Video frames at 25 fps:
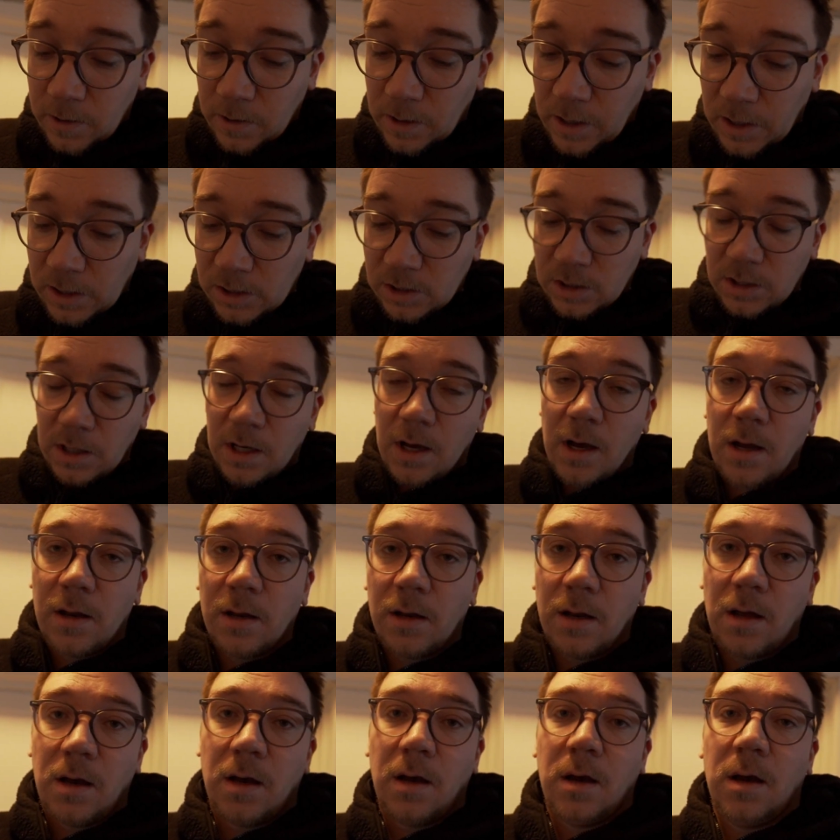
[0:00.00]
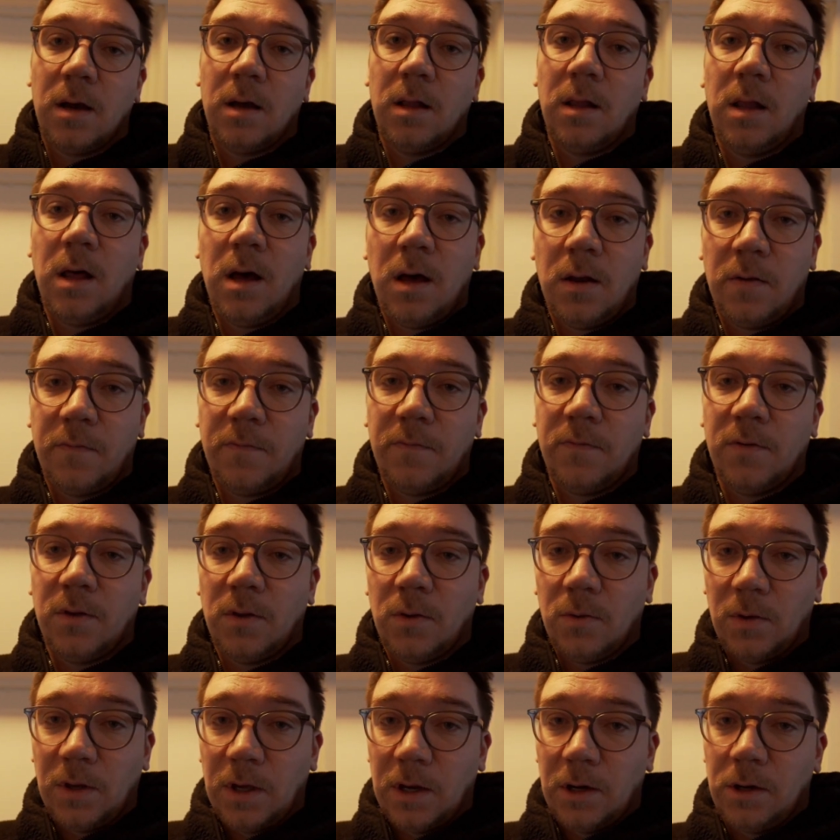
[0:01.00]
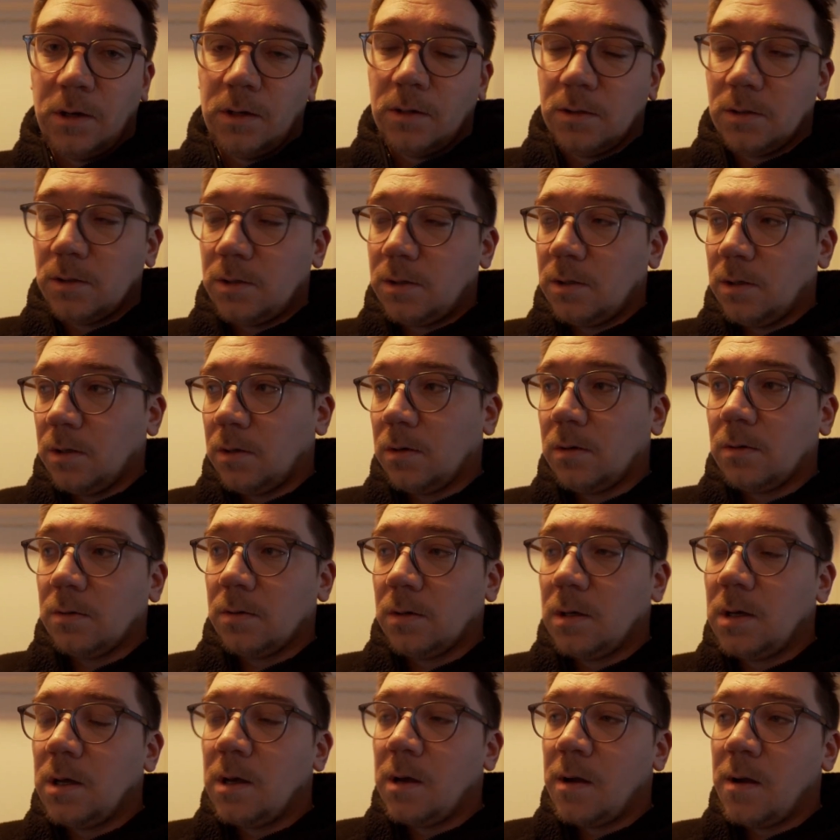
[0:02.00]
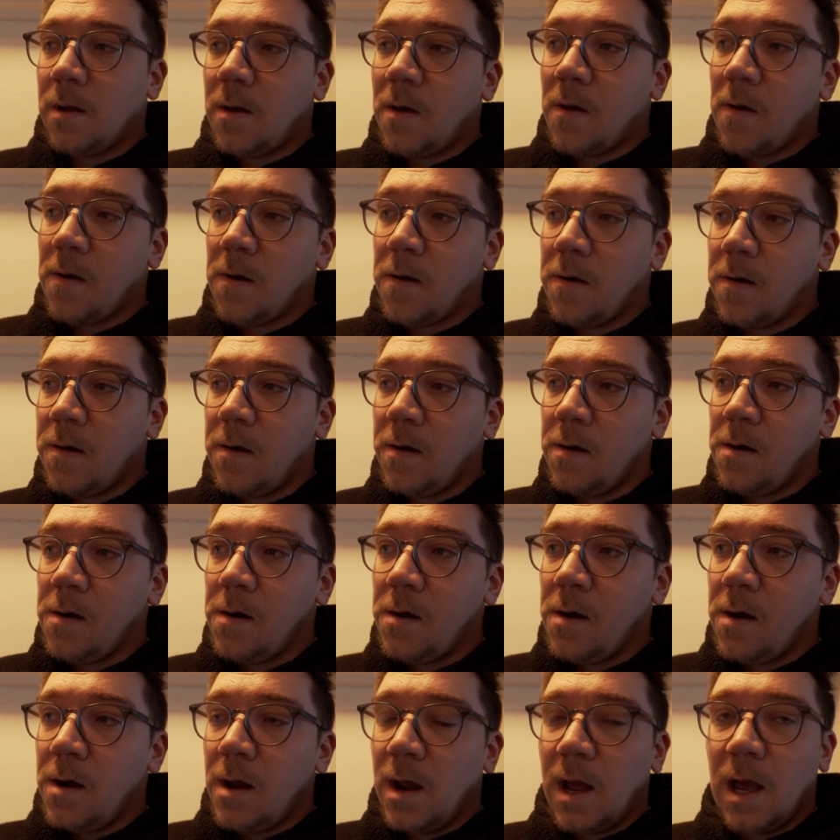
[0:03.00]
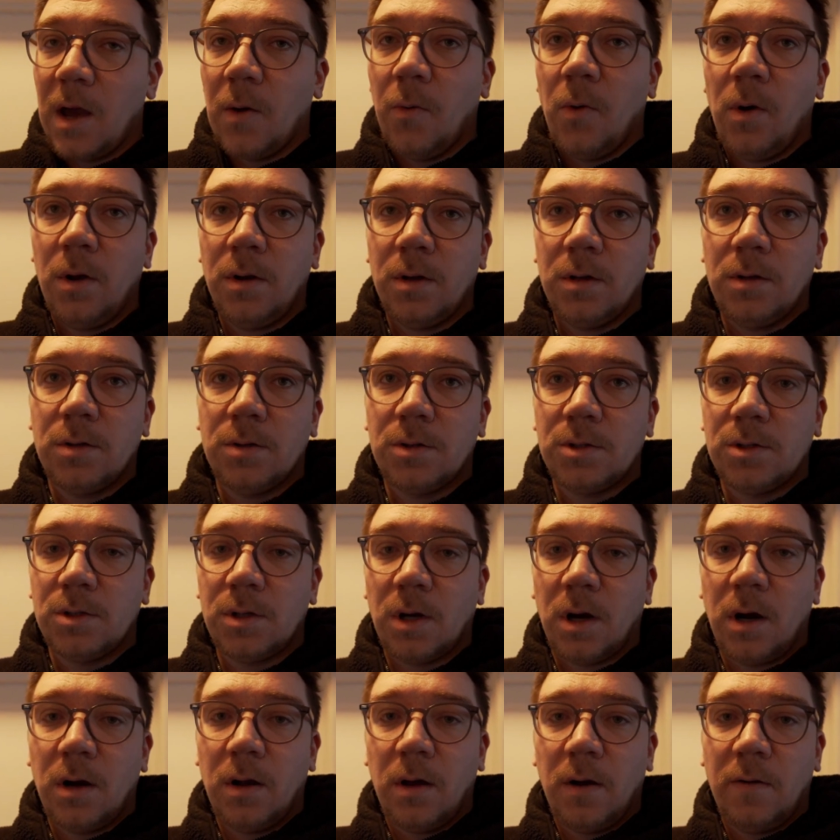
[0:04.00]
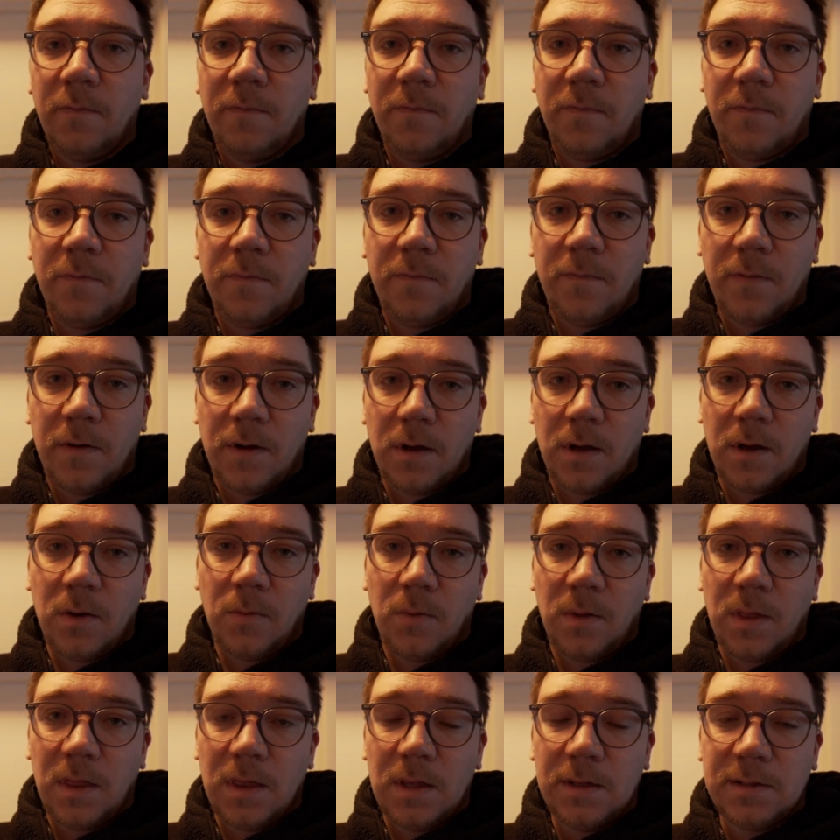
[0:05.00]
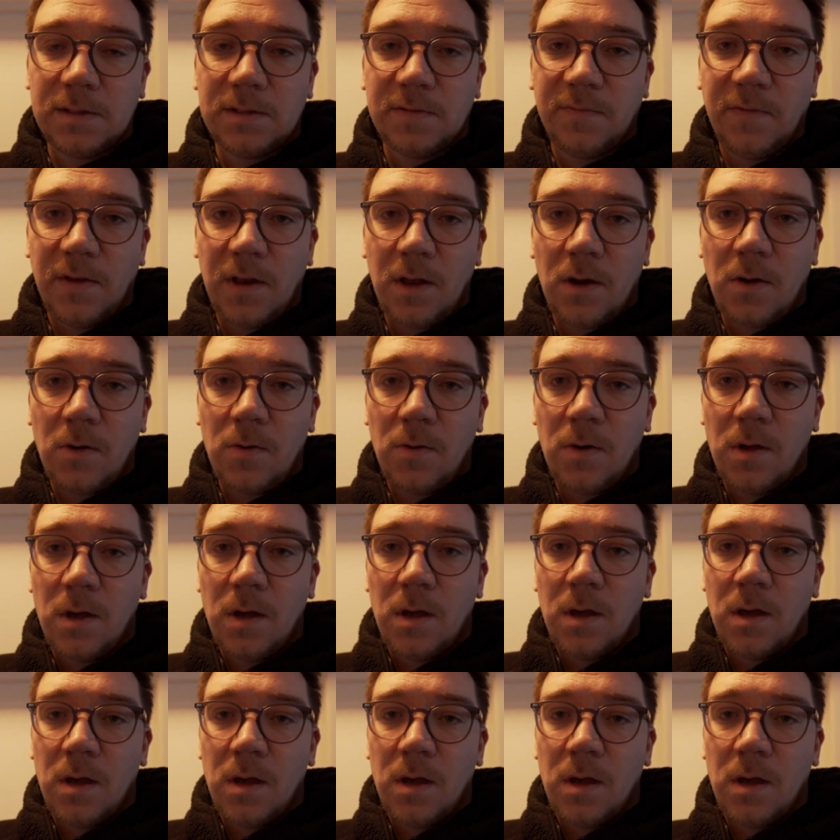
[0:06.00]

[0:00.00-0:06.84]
actually gotten a lot of new gear. So I wanted to start off with this video.